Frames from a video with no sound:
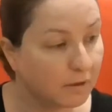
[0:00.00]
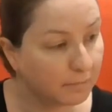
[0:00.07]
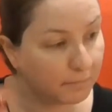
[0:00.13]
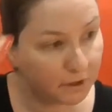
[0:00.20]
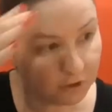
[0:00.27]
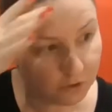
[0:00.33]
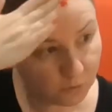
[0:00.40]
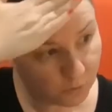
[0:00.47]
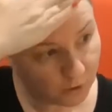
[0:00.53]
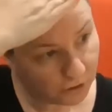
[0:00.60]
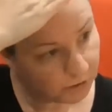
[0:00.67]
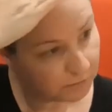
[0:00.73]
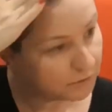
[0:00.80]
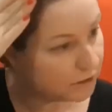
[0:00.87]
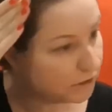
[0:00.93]
But you're
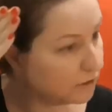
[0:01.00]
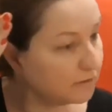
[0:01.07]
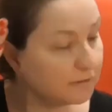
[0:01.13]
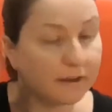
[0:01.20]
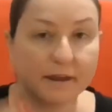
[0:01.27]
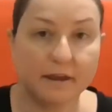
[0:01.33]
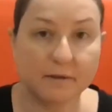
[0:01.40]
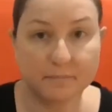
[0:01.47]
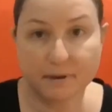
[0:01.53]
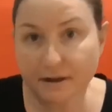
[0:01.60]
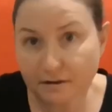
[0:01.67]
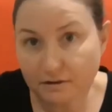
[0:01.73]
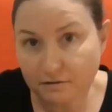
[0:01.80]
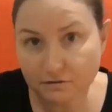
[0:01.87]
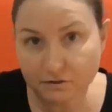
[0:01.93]
welcome to use a
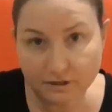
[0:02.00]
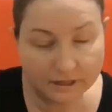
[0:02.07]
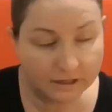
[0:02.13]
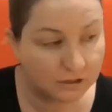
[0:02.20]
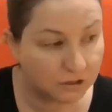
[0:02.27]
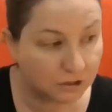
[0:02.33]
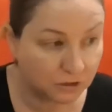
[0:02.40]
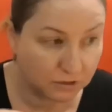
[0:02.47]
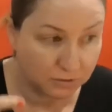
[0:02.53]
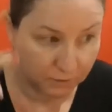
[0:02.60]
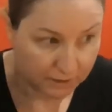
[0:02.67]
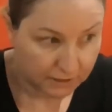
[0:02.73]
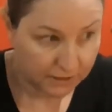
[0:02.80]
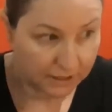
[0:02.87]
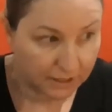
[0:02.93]
hairband if you need to use
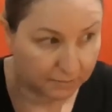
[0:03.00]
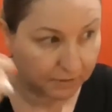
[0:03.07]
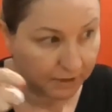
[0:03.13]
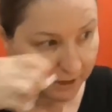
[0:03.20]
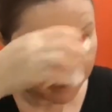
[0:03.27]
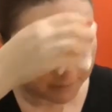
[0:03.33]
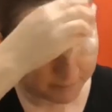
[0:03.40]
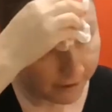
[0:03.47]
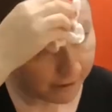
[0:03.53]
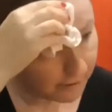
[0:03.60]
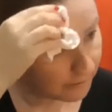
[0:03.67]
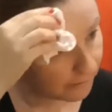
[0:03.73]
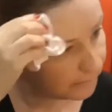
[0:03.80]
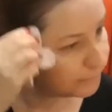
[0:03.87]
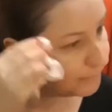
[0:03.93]
one to keep your hair back.